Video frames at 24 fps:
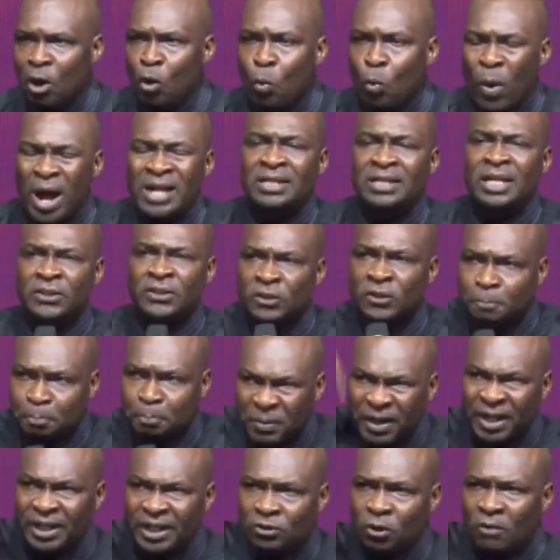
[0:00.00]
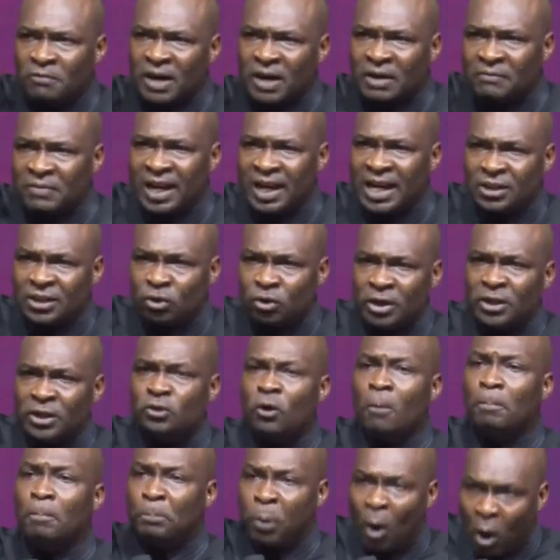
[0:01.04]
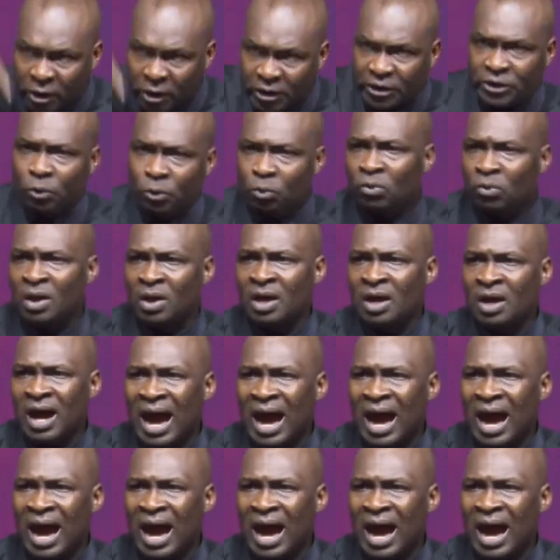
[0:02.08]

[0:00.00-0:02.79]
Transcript: when the spirit of revelation is upon you